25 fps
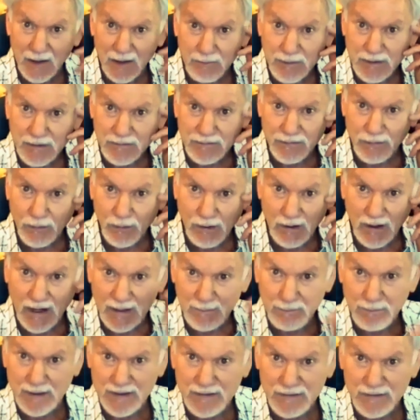before I
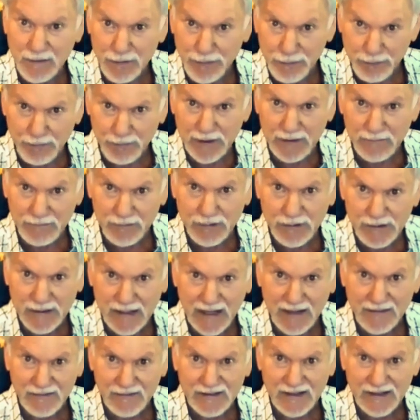pin the 3 of you
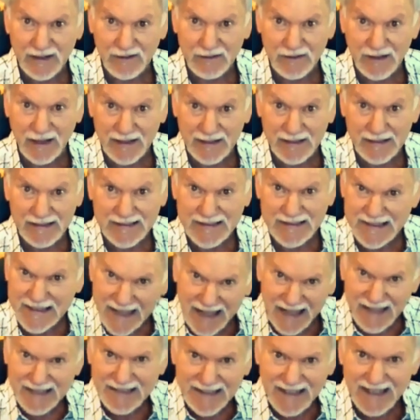together down. Got it?
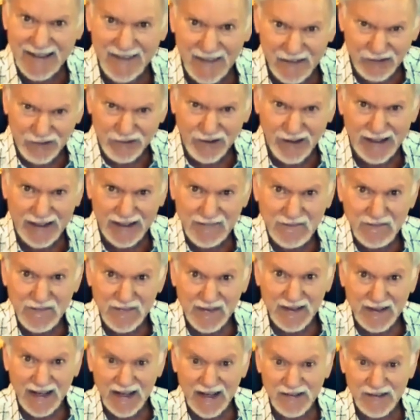Yeah, Dad, that's great.
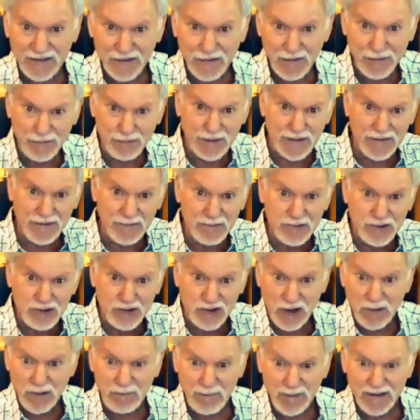And so the 3 of them
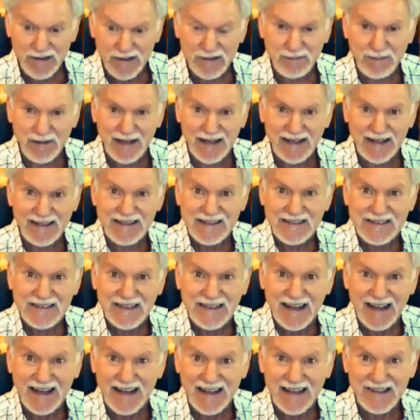jump on his back
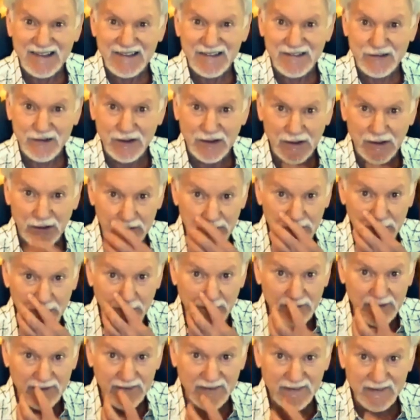and, you know, do
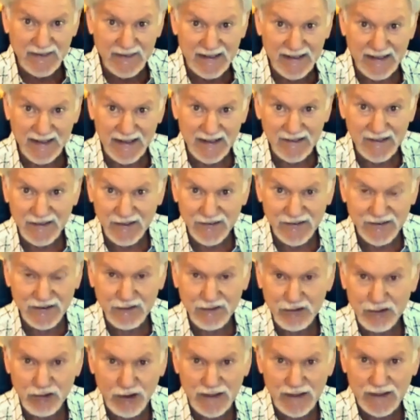everything they can to sort
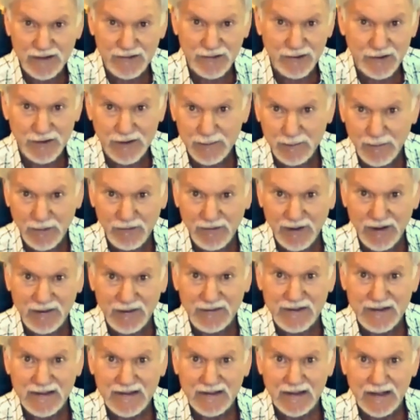of try to turn him
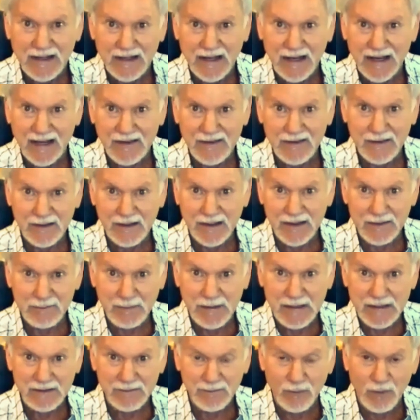around. And
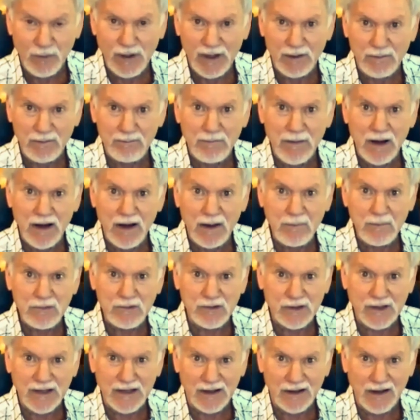meanwhile, Mom's
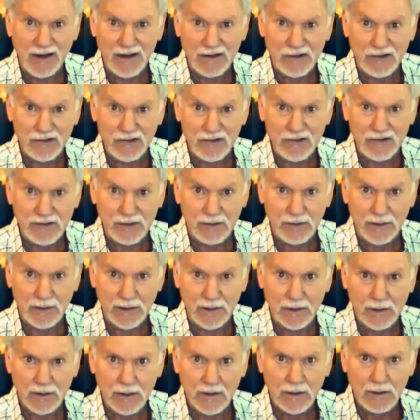looking on and she's
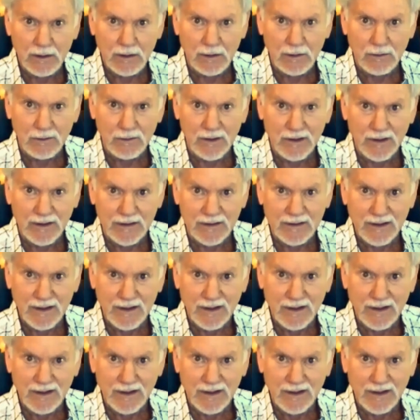going, oh God.